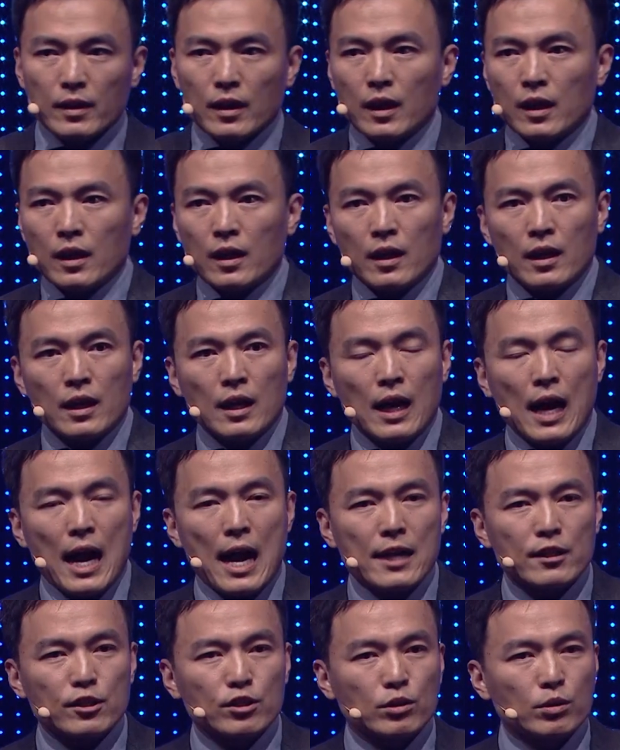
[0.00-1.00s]
uh,
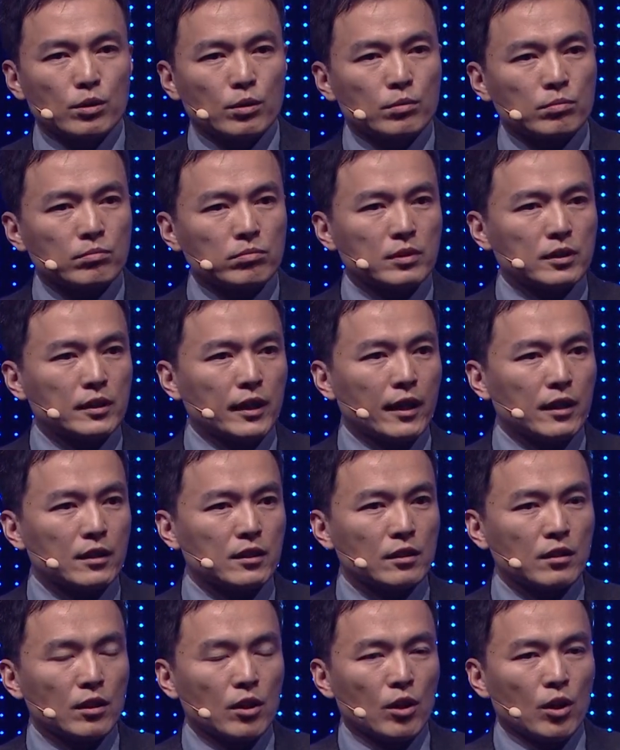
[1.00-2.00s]
high school
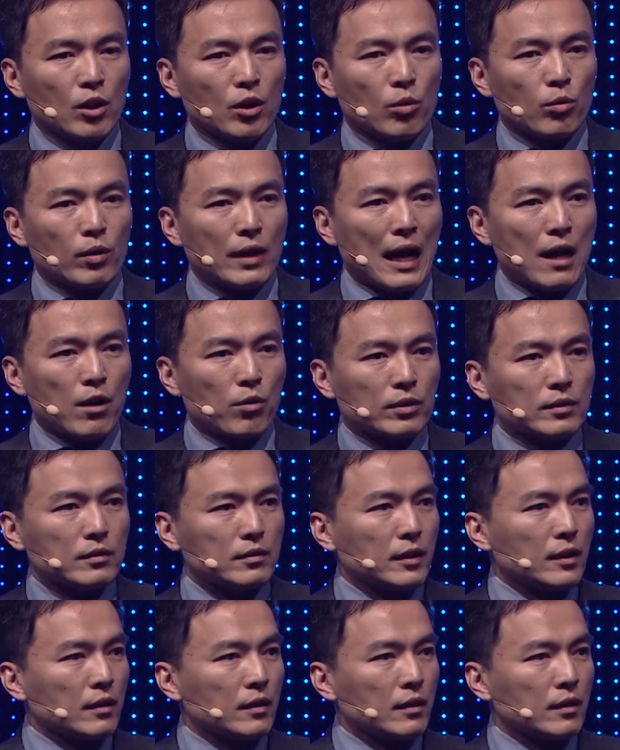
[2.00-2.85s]
since when I was